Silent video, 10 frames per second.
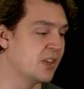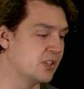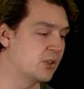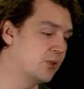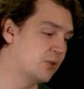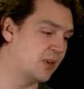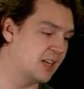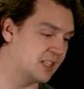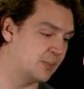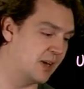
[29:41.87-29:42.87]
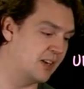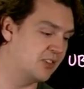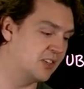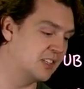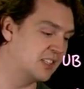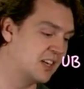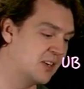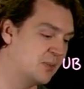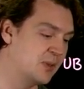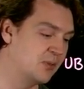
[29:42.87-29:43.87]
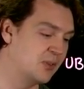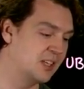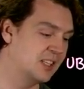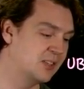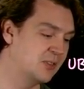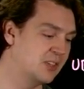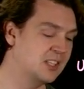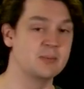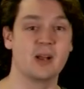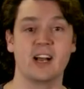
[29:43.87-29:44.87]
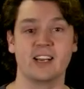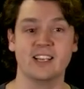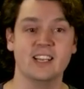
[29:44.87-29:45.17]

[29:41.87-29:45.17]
So the re-expansions can be really, really bad.